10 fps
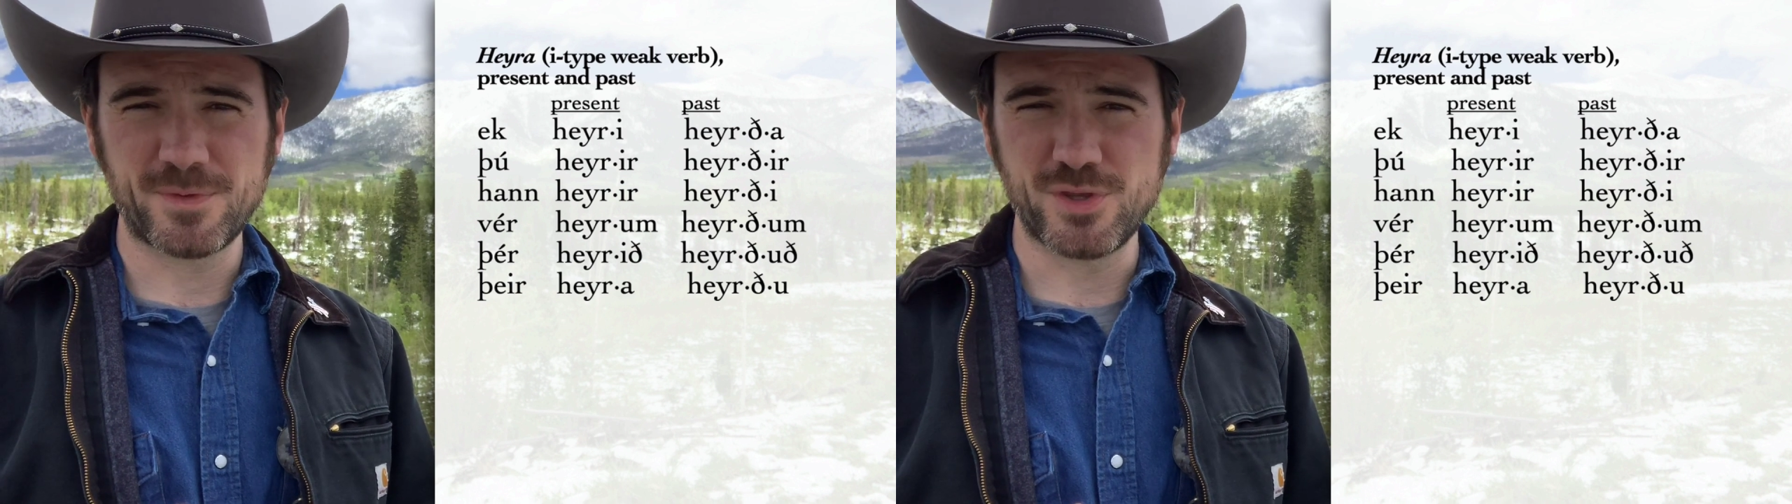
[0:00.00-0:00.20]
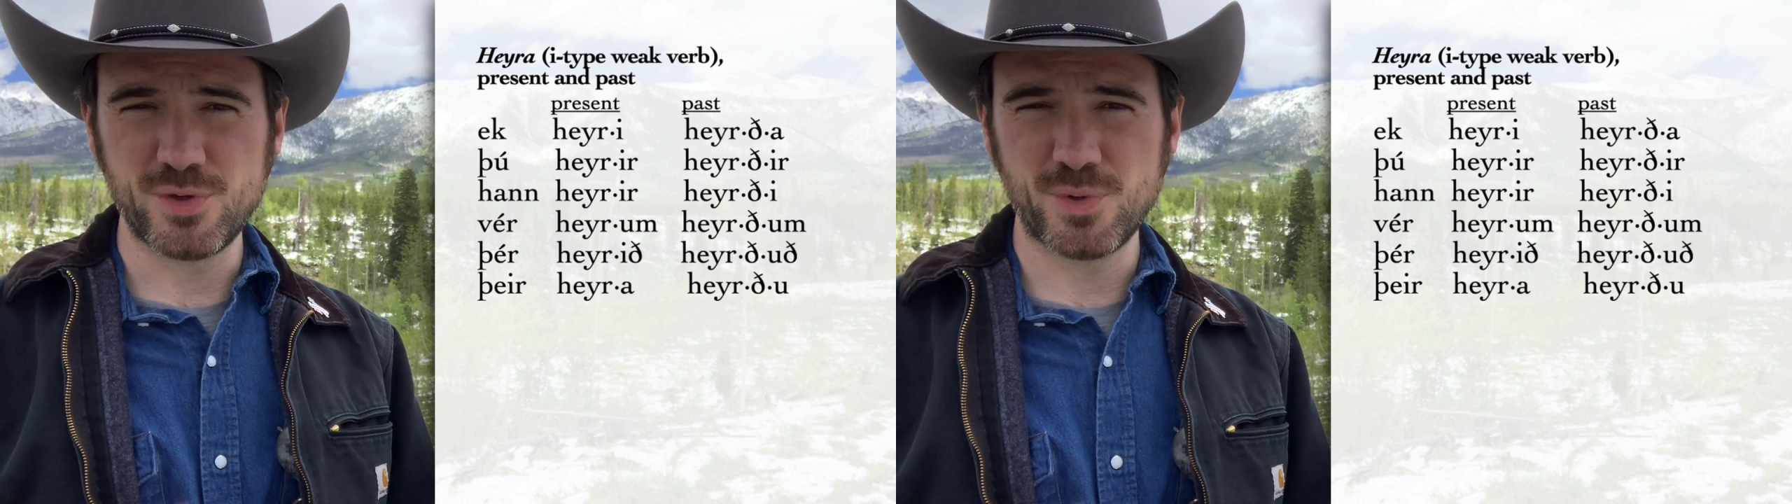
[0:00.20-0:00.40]

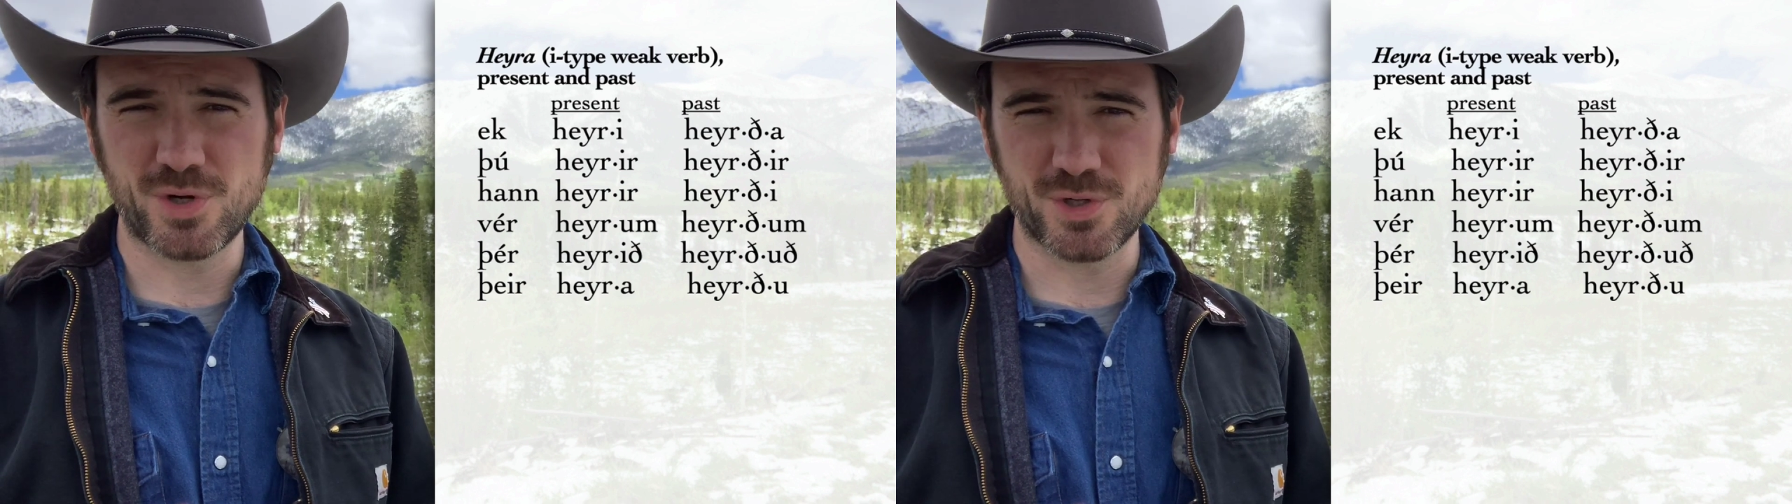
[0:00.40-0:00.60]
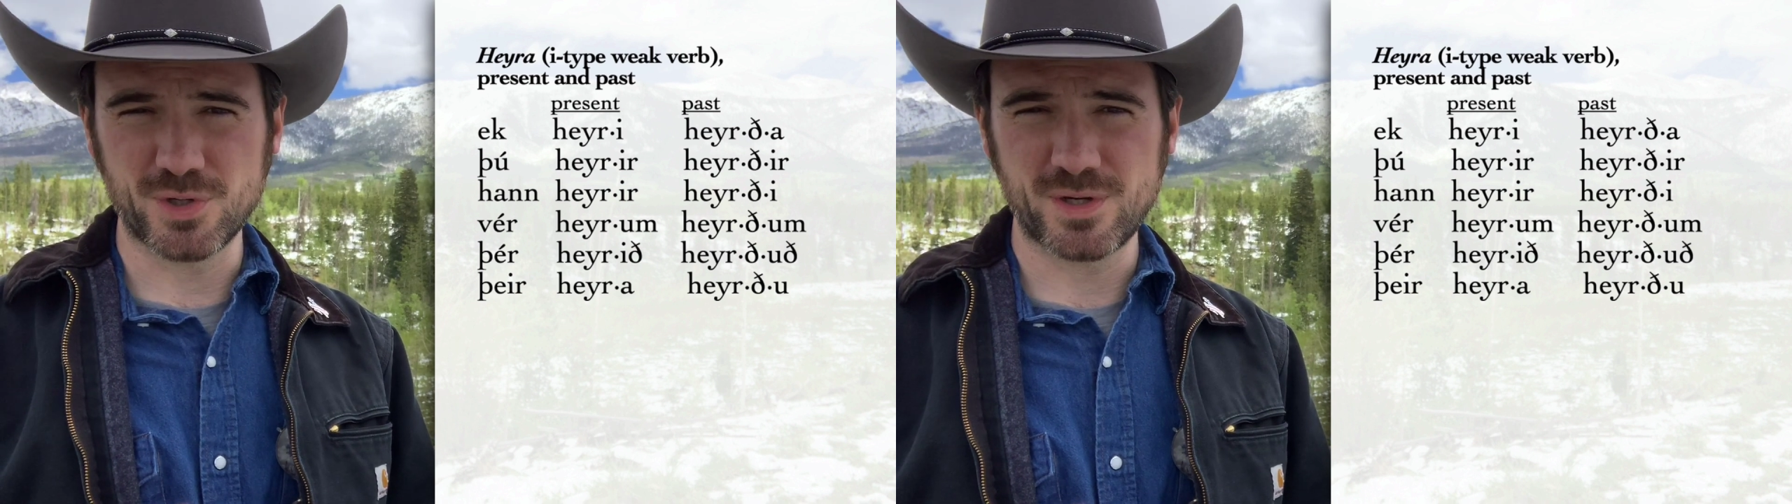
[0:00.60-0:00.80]
you
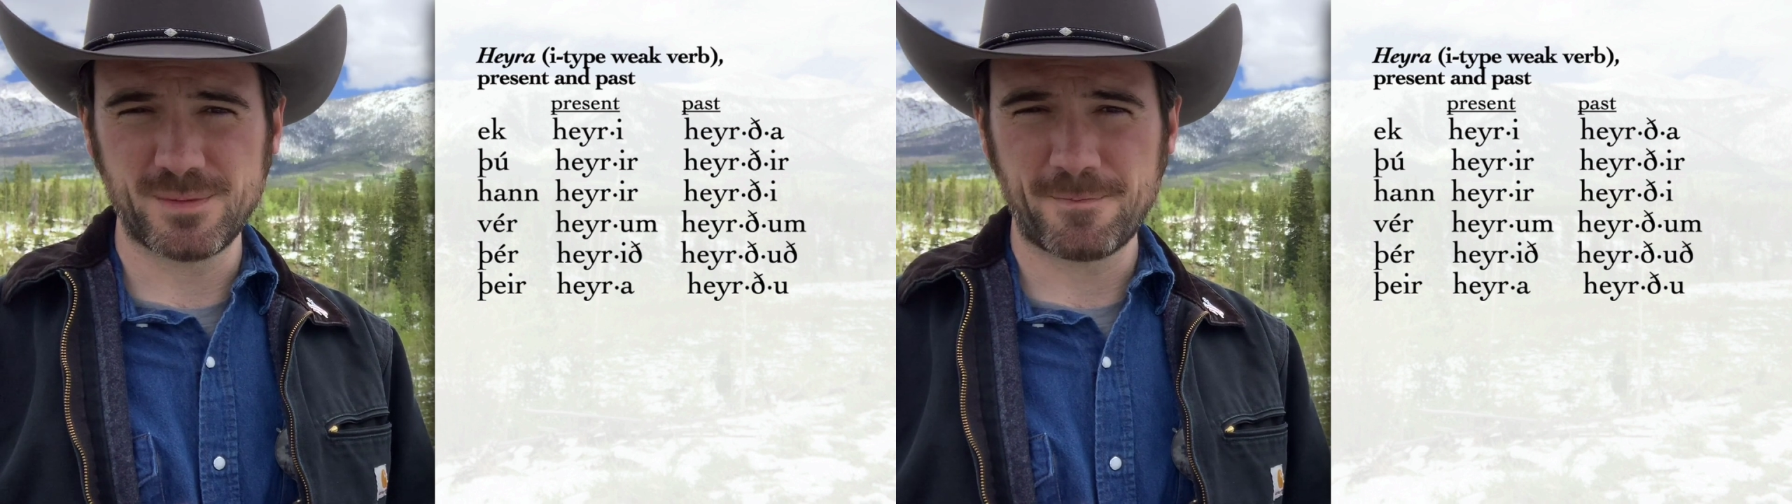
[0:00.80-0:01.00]
heard.